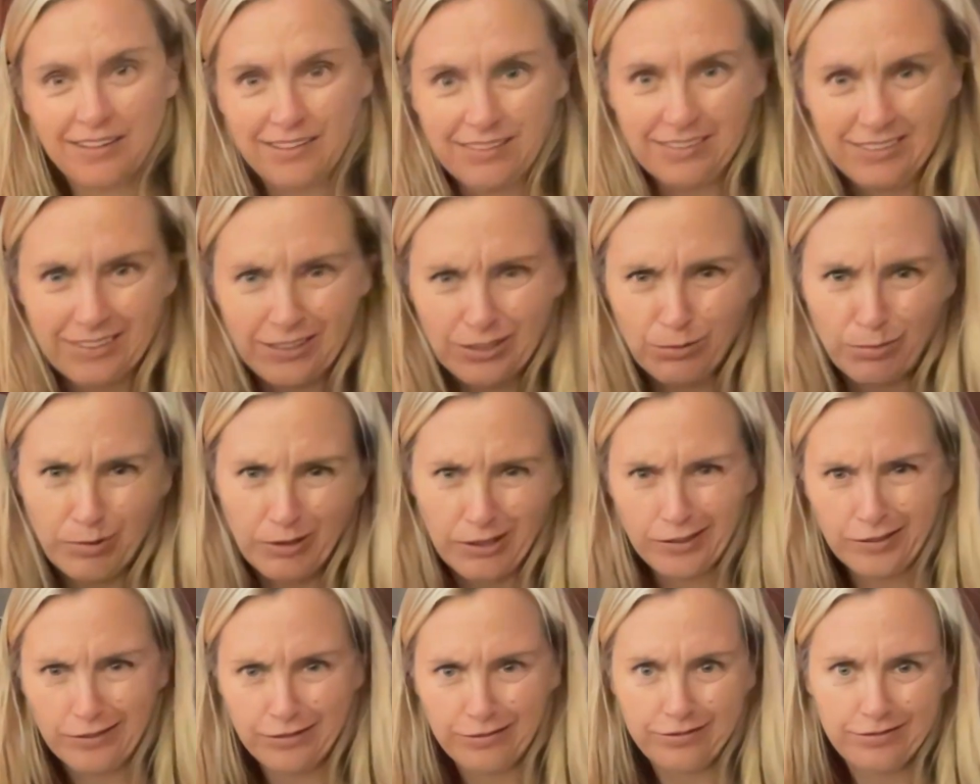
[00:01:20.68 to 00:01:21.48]
a little bit
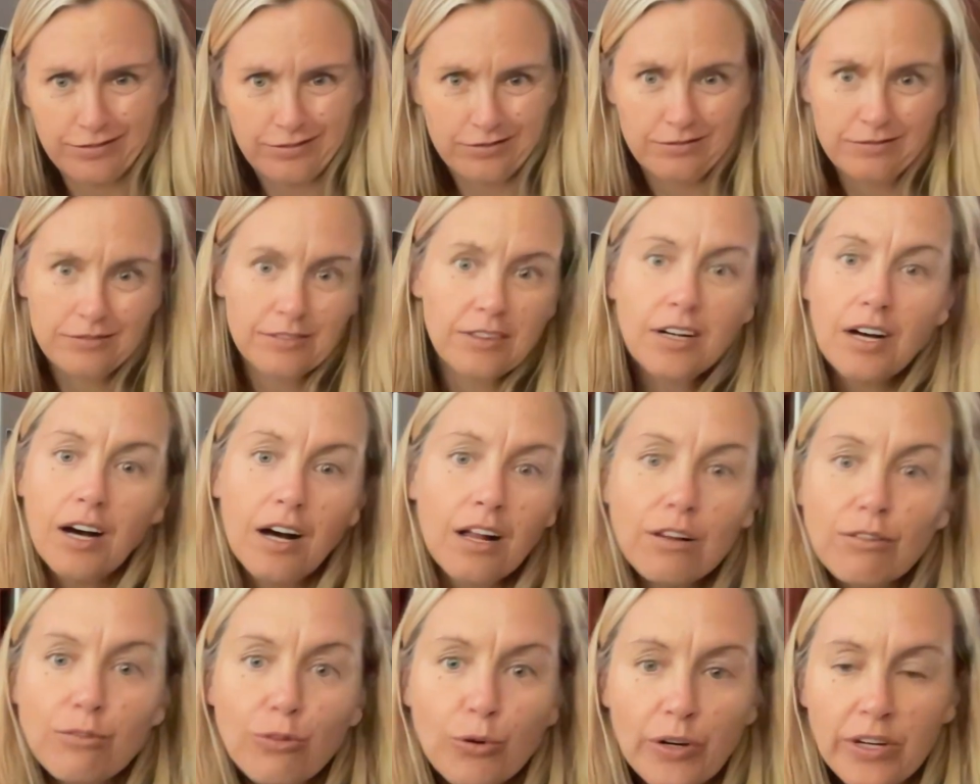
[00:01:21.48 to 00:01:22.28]
of
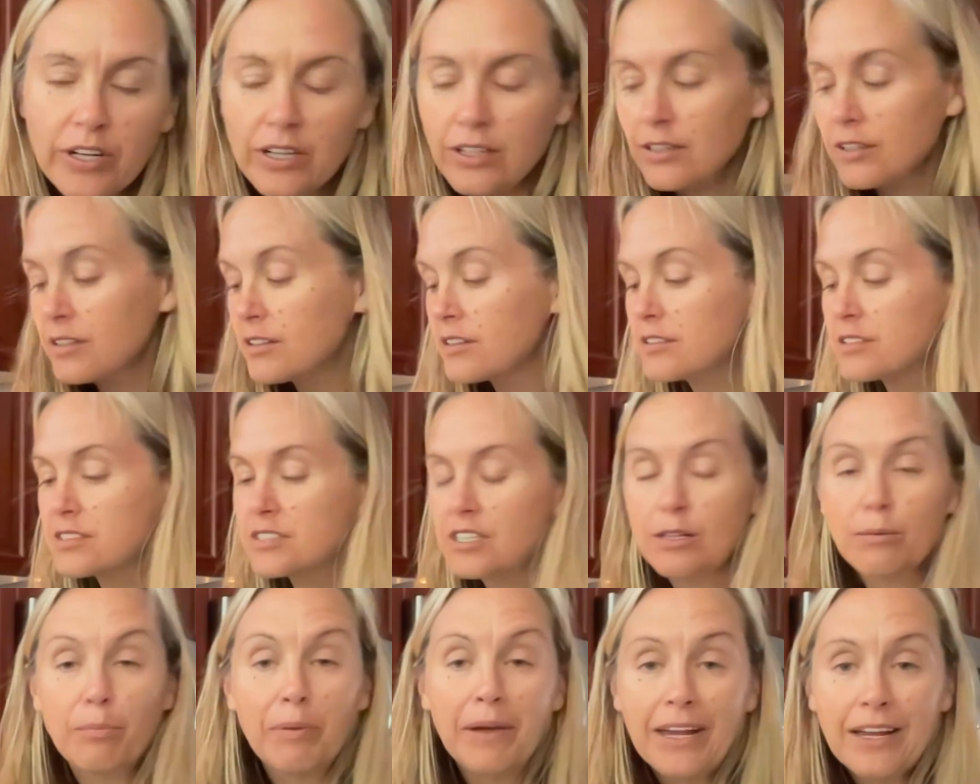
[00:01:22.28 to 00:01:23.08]
olive oil to
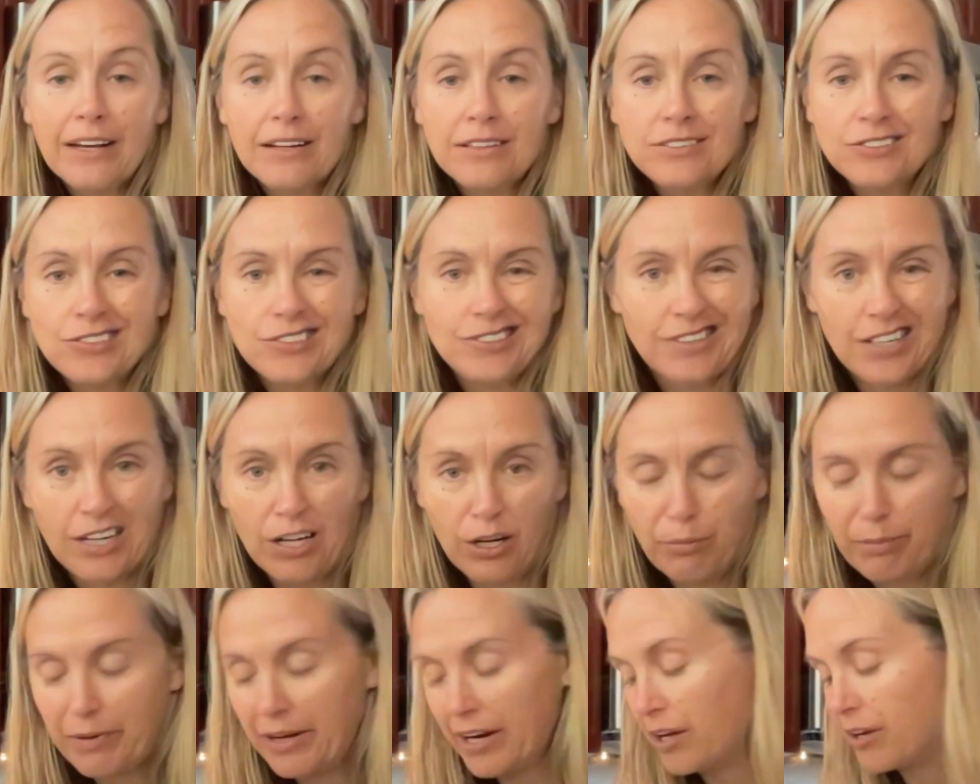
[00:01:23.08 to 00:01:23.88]
the pan just to
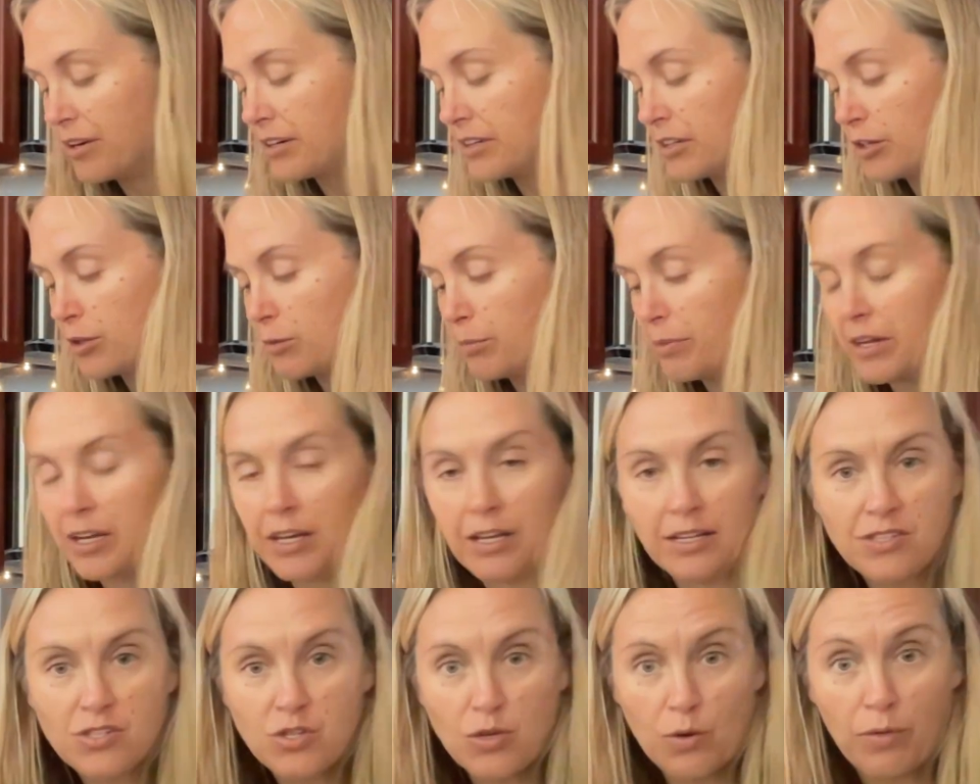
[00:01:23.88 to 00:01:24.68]
help it out a little
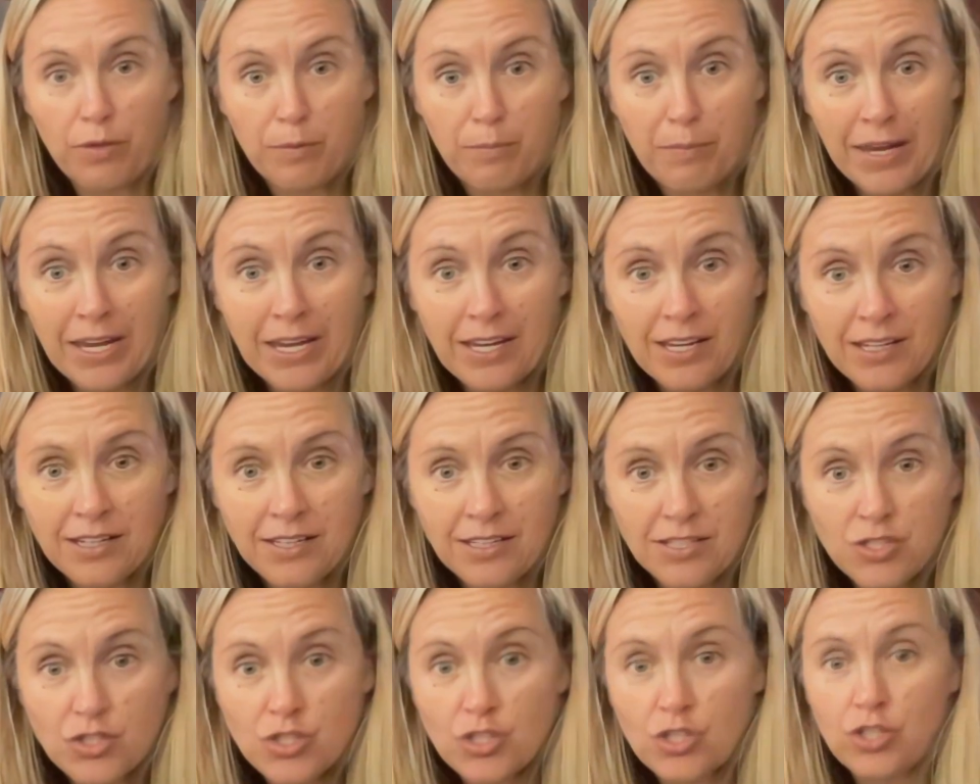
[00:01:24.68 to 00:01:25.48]
bit. So the bacon
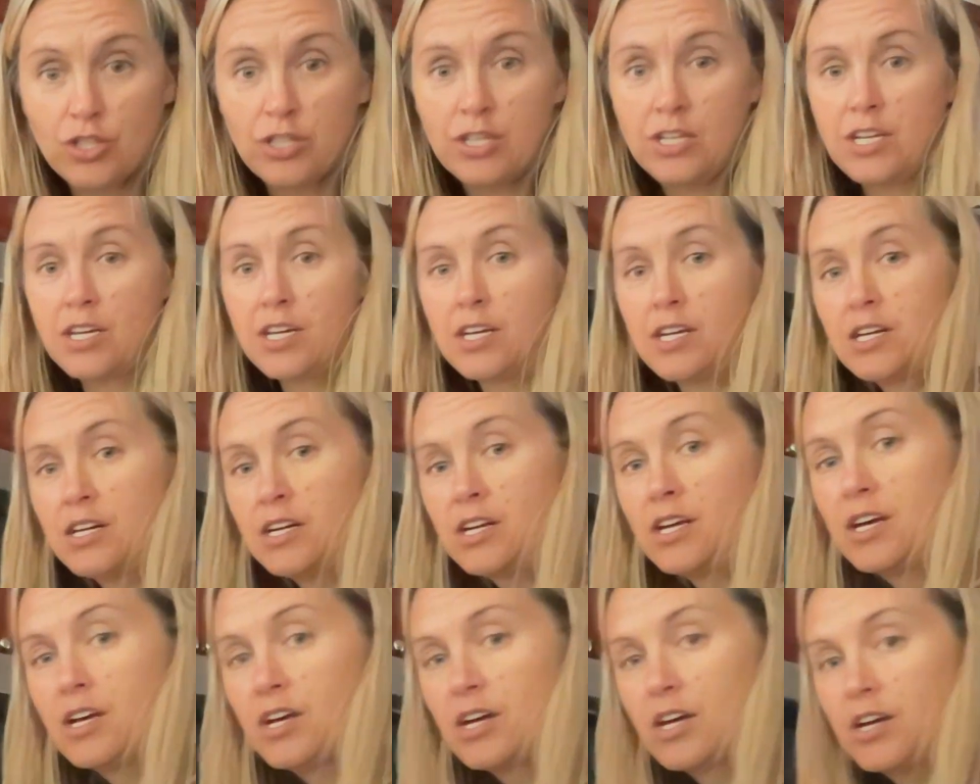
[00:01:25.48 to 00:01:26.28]
is cooking
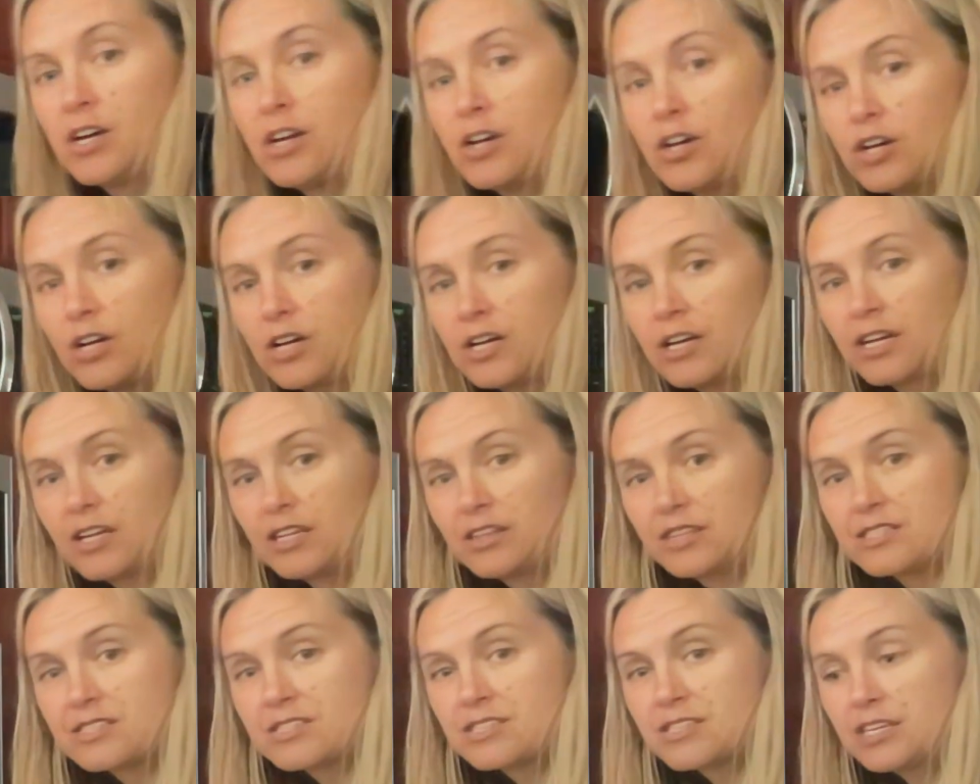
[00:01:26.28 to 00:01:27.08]
in
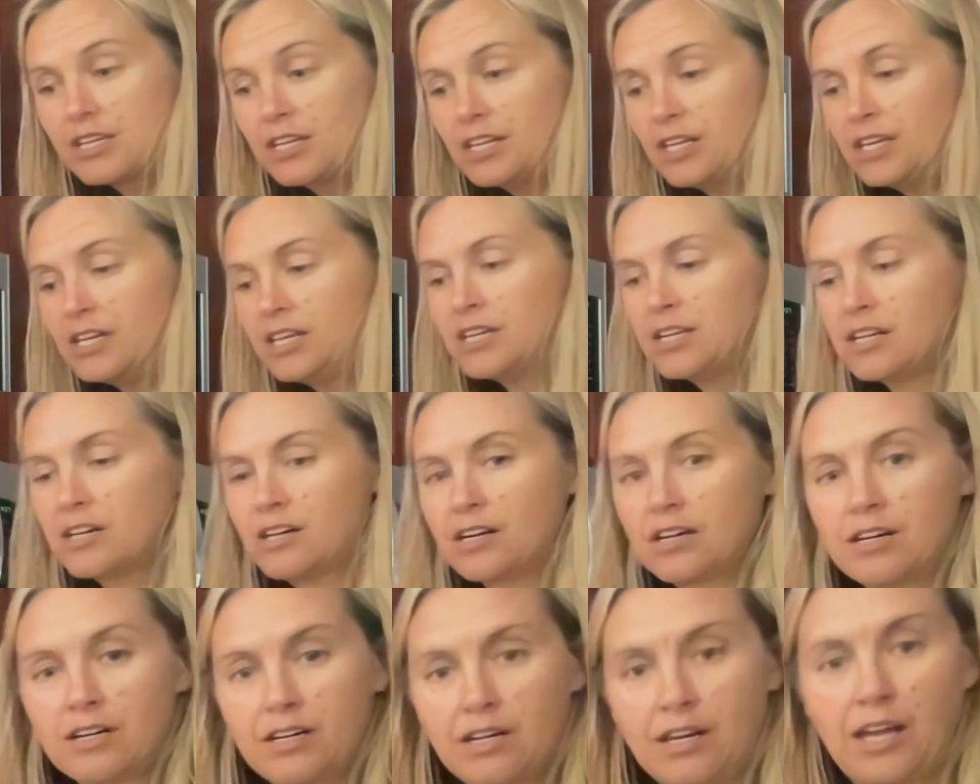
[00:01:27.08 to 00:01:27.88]
the skillet,
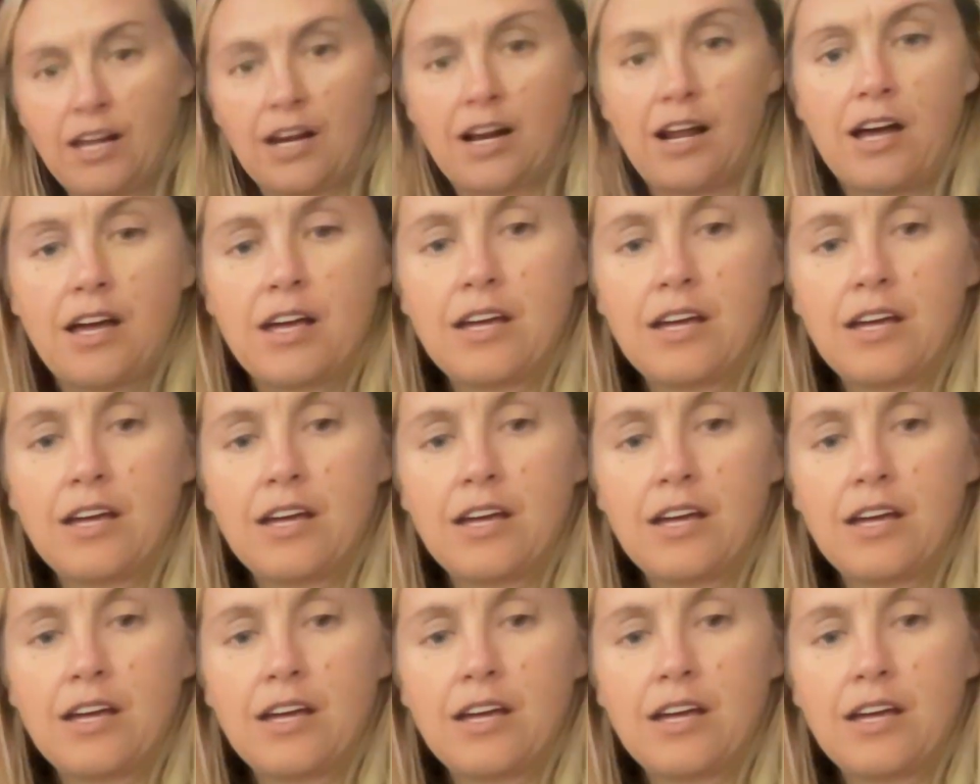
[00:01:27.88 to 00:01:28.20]
and I